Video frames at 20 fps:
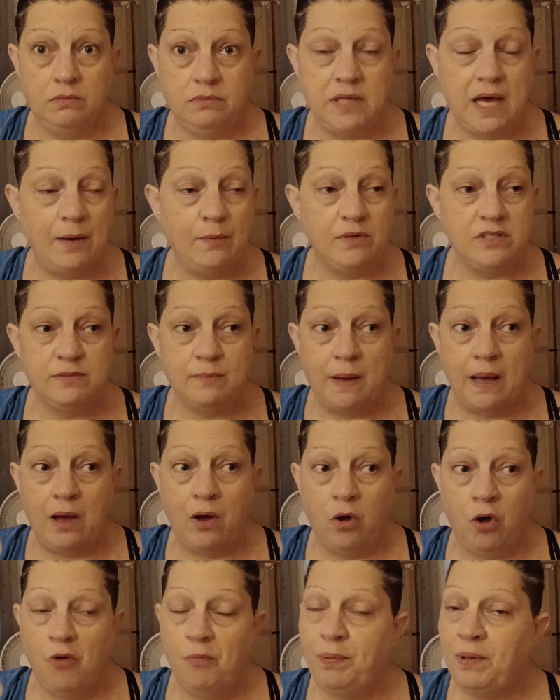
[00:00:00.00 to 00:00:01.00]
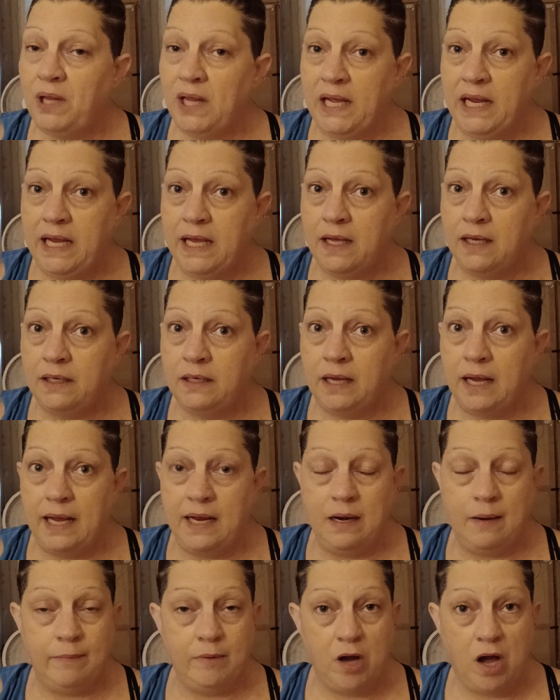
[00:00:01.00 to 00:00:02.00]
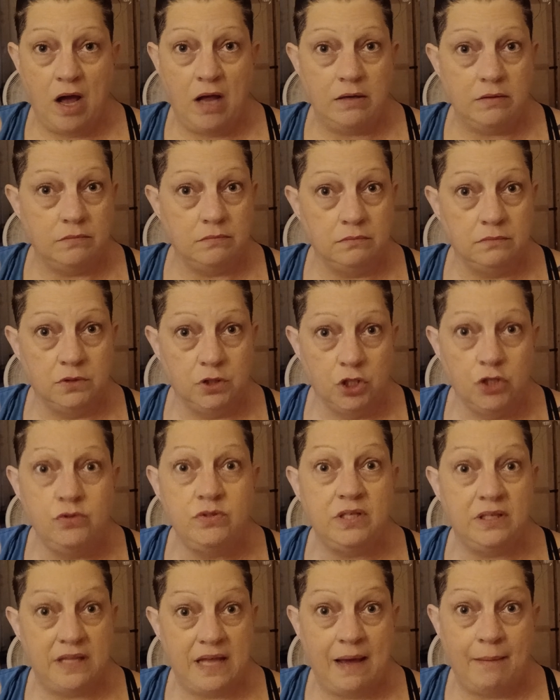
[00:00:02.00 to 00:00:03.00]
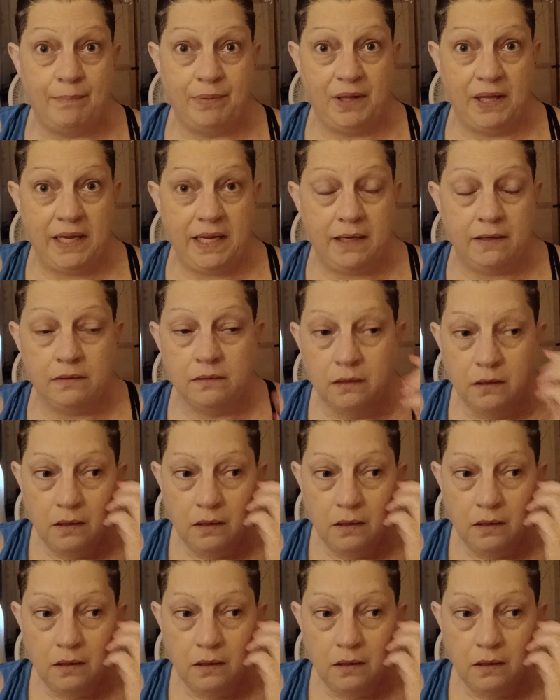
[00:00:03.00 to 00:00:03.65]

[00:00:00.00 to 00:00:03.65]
That was my whole plan, and I'm not losing that plan.